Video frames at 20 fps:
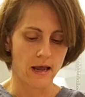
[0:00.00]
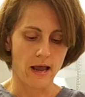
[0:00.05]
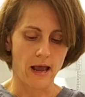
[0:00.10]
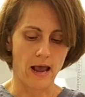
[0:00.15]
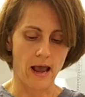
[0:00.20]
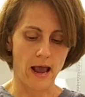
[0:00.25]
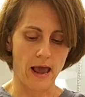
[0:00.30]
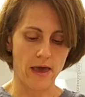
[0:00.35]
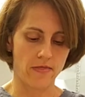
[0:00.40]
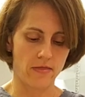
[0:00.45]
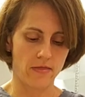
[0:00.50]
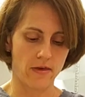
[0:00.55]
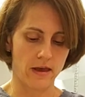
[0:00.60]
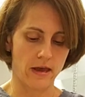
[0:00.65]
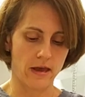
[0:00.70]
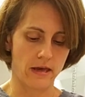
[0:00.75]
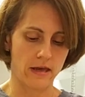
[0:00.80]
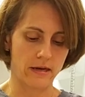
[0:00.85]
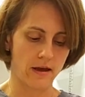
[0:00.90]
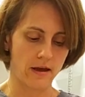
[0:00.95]
And
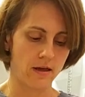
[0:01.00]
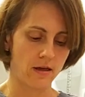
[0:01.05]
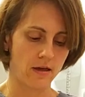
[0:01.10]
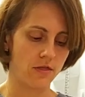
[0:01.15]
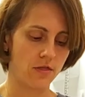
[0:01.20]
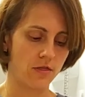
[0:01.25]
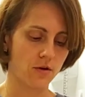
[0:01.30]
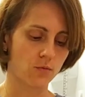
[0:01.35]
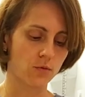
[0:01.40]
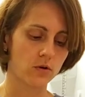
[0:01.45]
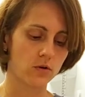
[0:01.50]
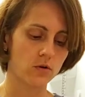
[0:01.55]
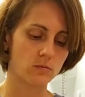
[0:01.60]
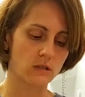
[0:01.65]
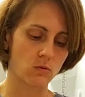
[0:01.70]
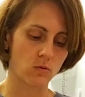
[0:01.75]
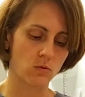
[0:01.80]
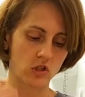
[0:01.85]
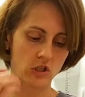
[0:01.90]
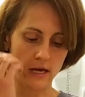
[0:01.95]
then the rooms
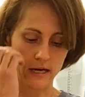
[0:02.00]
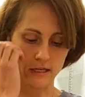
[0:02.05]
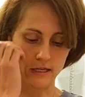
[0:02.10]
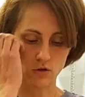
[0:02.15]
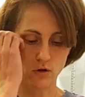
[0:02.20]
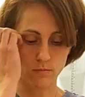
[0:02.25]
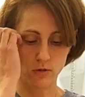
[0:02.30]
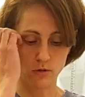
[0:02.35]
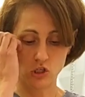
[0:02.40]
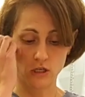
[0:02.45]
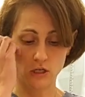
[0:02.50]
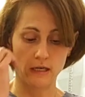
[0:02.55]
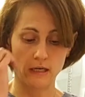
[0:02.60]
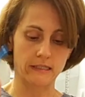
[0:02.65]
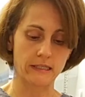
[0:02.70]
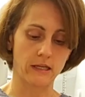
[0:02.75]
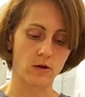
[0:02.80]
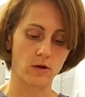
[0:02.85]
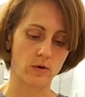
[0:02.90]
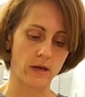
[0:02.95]
in which the x-ray machine
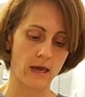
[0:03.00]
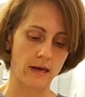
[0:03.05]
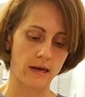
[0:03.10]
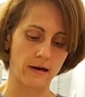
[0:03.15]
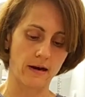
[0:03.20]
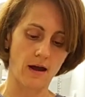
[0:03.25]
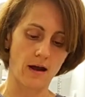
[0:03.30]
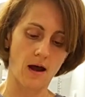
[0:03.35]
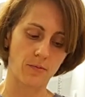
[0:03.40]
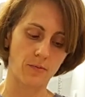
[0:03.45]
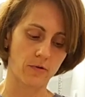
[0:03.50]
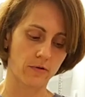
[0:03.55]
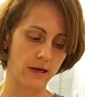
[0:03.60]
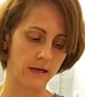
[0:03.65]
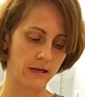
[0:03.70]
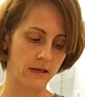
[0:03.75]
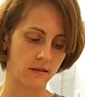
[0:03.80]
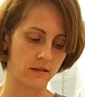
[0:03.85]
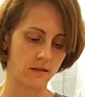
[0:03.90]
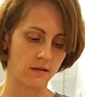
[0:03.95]
is located and
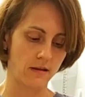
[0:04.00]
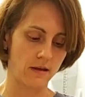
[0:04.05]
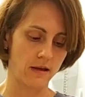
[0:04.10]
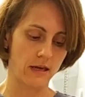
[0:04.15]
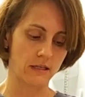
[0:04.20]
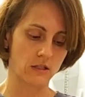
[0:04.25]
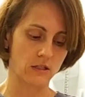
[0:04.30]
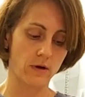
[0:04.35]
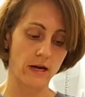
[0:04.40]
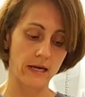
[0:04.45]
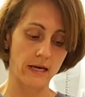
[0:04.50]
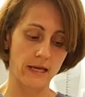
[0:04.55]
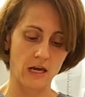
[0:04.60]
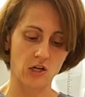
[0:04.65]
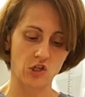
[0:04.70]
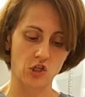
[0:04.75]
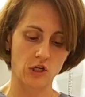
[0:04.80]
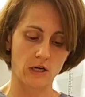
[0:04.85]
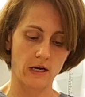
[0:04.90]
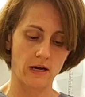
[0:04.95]
operated is a
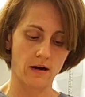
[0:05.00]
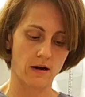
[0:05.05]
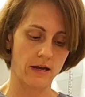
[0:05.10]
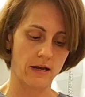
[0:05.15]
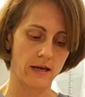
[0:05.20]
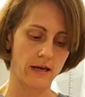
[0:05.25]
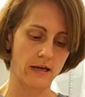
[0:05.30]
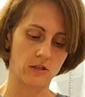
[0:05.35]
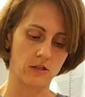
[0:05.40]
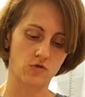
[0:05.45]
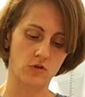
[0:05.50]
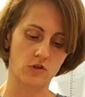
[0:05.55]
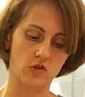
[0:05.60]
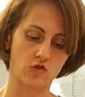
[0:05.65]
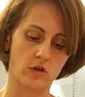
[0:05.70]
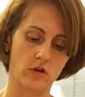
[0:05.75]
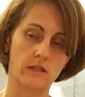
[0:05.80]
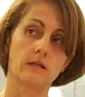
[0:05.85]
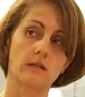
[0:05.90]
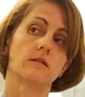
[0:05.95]
radiation area and is
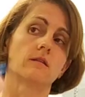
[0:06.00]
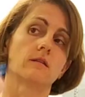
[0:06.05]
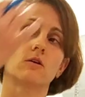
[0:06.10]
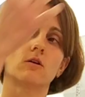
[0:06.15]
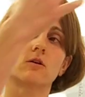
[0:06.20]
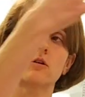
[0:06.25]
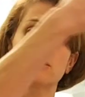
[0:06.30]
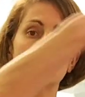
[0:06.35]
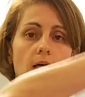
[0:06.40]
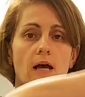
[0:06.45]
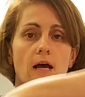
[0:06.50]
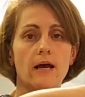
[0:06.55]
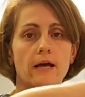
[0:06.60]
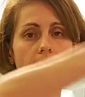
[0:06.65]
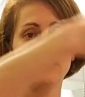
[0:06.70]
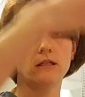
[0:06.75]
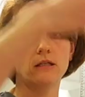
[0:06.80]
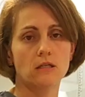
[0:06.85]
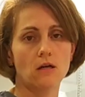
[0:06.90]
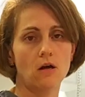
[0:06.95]
restricted. There are
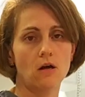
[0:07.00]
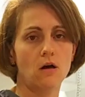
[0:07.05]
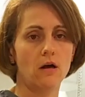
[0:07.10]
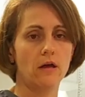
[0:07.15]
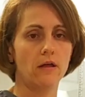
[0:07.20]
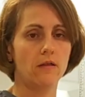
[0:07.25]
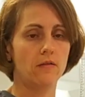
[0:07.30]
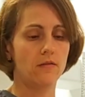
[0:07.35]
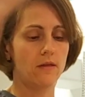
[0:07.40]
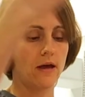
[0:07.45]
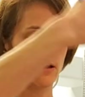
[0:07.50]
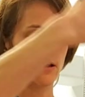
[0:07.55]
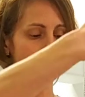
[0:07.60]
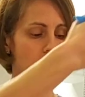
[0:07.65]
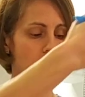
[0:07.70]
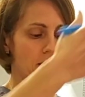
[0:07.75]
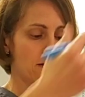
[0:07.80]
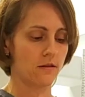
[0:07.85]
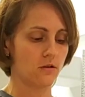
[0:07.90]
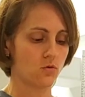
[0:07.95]
signs on the
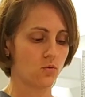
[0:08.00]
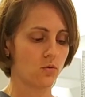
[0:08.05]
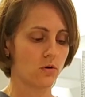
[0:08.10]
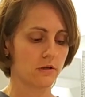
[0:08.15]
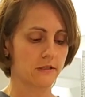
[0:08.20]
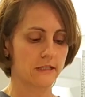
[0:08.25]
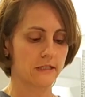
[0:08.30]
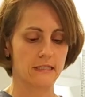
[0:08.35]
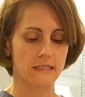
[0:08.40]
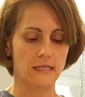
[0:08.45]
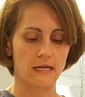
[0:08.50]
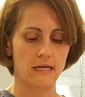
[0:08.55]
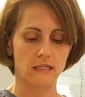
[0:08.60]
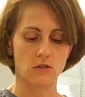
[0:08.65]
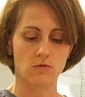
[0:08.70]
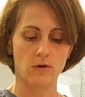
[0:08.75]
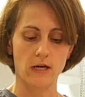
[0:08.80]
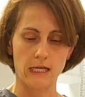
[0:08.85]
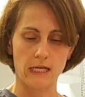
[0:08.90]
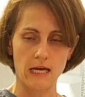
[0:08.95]
outside of the doors that say it's a
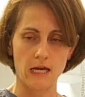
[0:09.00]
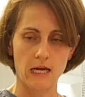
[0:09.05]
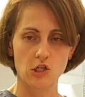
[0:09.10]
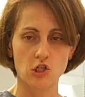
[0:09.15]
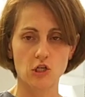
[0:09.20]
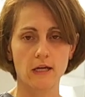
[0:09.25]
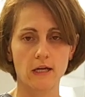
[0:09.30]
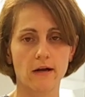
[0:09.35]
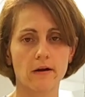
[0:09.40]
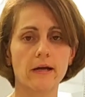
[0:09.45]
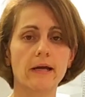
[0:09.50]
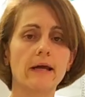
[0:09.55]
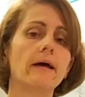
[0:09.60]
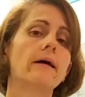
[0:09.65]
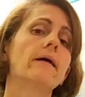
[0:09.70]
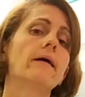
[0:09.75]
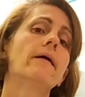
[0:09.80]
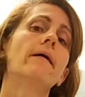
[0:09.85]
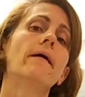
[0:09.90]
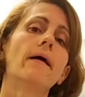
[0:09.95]
radiation area.
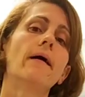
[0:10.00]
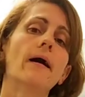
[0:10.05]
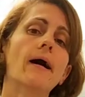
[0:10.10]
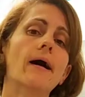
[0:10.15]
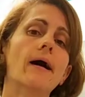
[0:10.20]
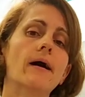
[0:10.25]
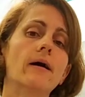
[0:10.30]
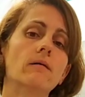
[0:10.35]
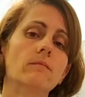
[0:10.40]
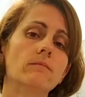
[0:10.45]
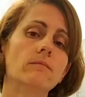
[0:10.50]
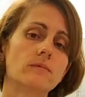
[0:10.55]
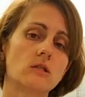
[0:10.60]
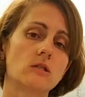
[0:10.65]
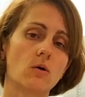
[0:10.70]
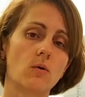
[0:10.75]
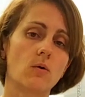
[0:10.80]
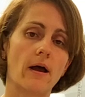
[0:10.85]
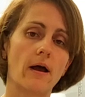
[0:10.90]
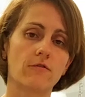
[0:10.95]

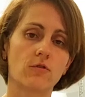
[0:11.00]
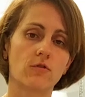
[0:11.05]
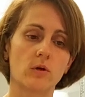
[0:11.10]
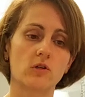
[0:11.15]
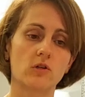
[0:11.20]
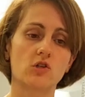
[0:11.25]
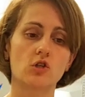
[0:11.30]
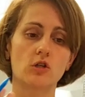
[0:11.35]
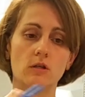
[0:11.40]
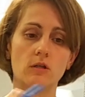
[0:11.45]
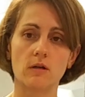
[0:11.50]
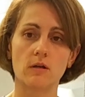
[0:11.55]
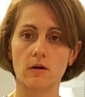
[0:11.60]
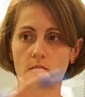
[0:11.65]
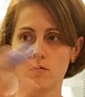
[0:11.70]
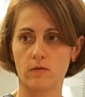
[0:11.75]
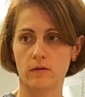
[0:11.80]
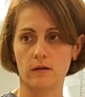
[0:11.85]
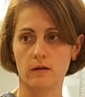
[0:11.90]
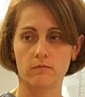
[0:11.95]
So everyone should
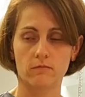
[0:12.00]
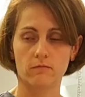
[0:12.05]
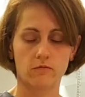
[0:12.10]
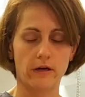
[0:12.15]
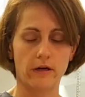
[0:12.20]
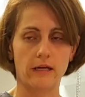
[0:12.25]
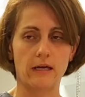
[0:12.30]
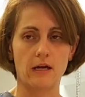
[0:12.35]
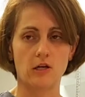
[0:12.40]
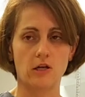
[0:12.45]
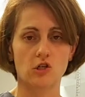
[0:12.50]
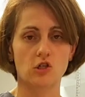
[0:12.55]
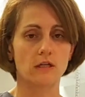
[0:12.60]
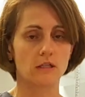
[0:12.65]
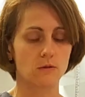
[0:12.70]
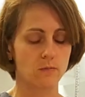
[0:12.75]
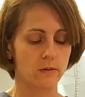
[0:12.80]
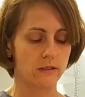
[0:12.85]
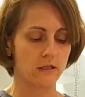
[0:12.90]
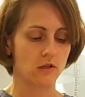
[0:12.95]
know that radiation
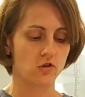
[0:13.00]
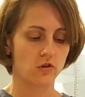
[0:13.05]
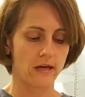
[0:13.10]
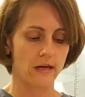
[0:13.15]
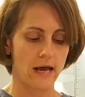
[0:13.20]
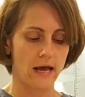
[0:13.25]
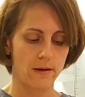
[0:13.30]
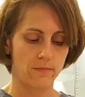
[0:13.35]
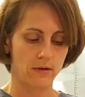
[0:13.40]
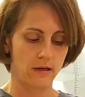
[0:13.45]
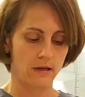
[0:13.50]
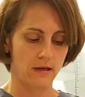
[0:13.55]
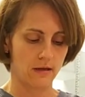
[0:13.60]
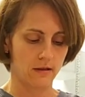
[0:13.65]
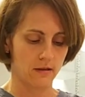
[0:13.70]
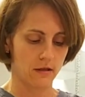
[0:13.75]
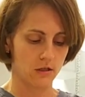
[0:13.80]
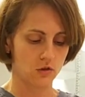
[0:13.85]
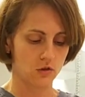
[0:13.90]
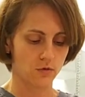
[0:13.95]
is potentially happening in
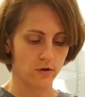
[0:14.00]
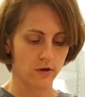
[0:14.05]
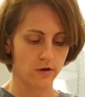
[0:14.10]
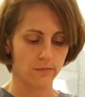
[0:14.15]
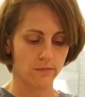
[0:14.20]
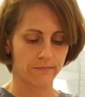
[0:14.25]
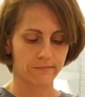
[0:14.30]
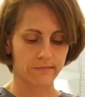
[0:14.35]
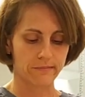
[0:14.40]
this room.